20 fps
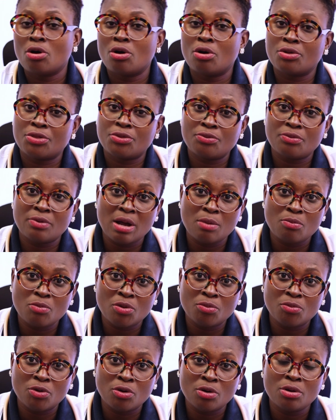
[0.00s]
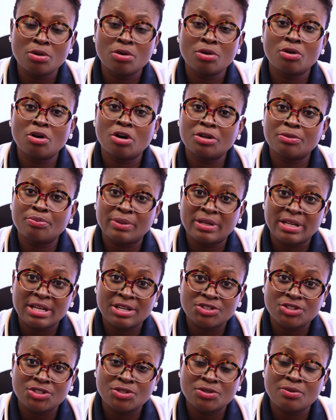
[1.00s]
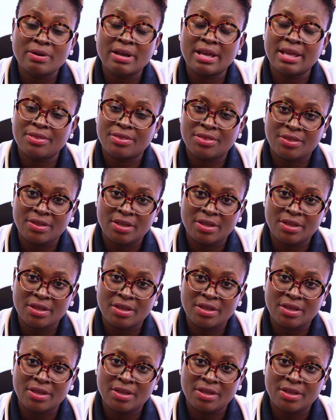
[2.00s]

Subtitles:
or through our Momo. God bless you and